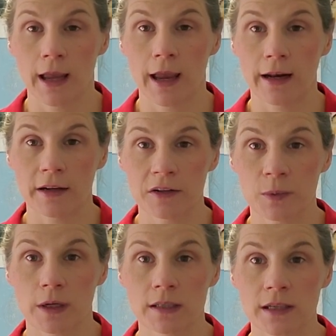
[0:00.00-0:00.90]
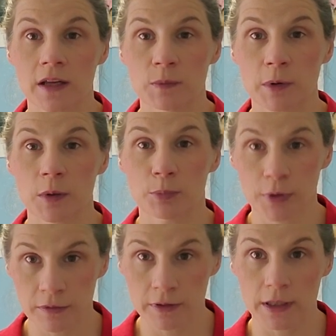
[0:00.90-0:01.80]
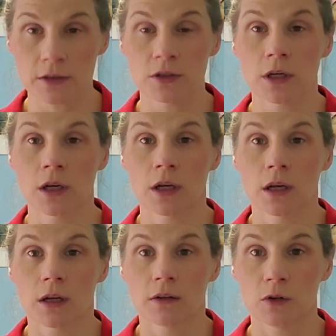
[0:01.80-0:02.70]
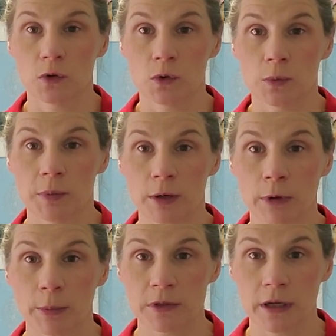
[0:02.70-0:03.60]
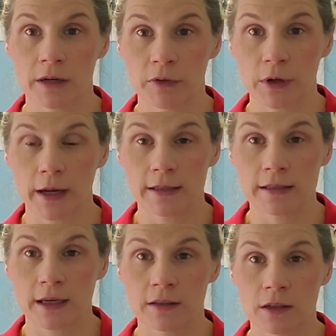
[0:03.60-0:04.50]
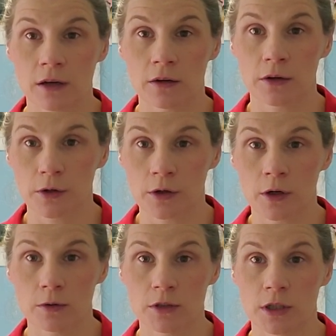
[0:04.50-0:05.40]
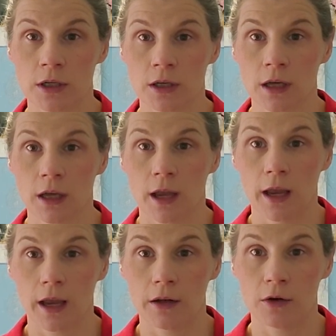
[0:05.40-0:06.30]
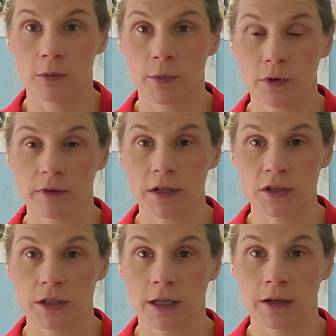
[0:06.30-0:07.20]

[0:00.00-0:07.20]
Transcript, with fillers: And I just want to say it's been a privilege to be a representative of the United States under your coaching and your motivation and